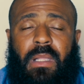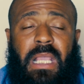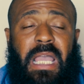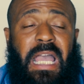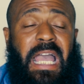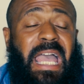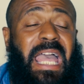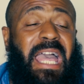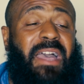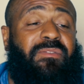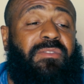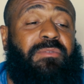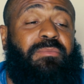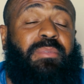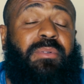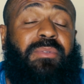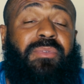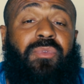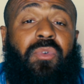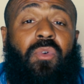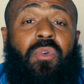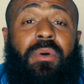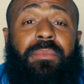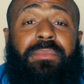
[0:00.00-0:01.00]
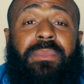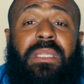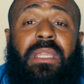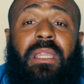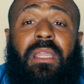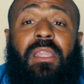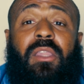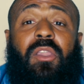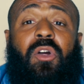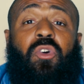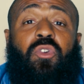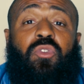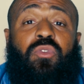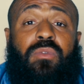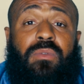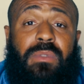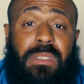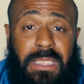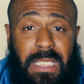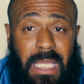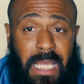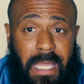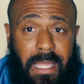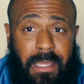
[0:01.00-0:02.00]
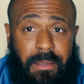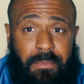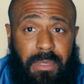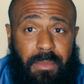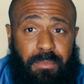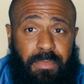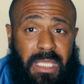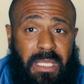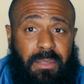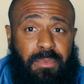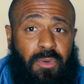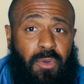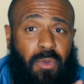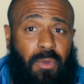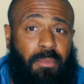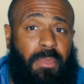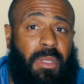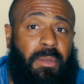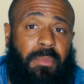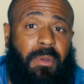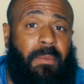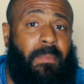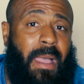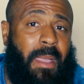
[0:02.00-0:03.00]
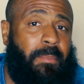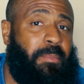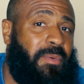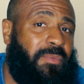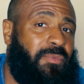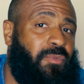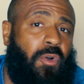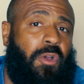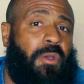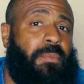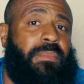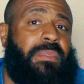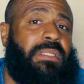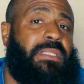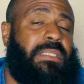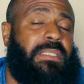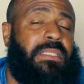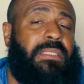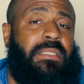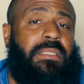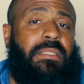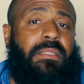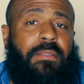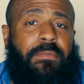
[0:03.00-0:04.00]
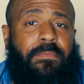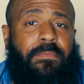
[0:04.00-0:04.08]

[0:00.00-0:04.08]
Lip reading: I haven't performed in a long time, but people remember my performances.